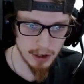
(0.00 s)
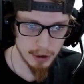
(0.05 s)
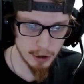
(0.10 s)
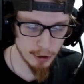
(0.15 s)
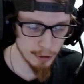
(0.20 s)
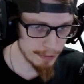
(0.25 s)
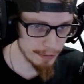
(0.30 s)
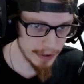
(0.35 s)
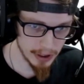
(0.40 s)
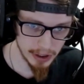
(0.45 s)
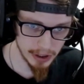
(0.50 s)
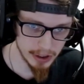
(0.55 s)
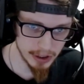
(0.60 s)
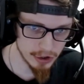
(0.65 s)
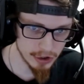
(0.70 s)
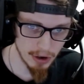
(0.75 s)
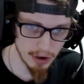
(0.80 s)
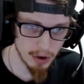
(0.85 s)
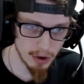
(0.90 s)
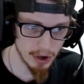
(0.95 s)
your
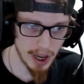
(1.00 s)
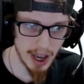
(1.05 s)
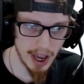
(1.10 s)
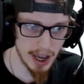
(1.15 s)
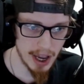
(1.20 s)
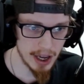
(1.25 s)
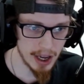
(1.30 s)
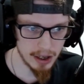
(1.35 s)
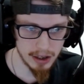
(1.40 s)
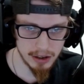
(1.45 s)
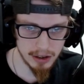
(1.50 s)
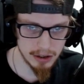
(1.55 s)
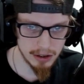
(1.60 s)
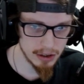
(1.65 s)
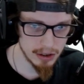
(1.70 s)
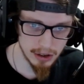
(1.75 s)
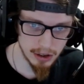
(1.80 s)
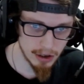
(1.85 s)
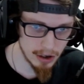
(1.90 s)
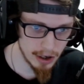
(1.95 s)
feelings are okay,
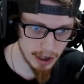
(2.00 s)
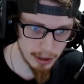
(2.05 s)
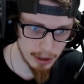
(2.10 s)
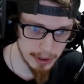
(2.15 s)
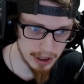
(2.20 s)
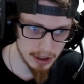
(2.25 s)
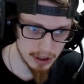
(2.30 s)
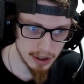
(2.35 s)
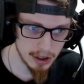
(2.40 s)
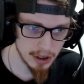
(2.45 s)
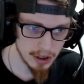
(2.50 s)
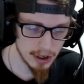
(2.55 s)
and you know what I mean?